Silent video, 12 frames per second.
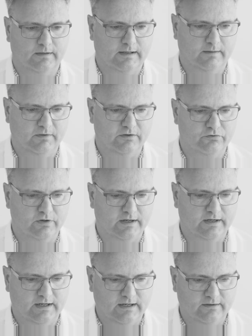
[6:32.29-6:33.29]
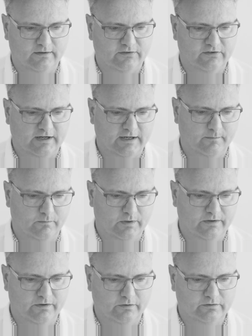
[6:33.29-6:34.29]
Let me try it again this time
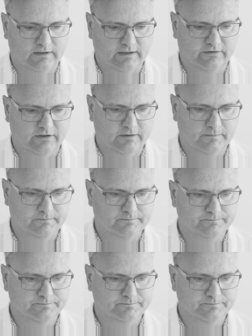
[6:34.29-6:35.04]
with those lines in.